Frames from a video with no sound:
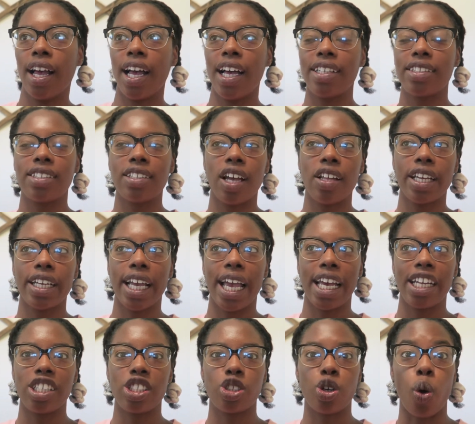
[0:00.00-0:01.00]
it's not like
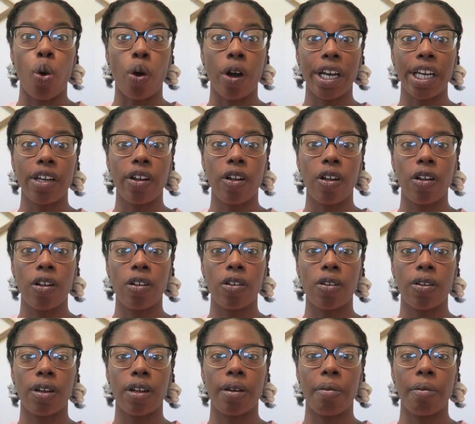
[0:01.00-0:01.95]
editorial,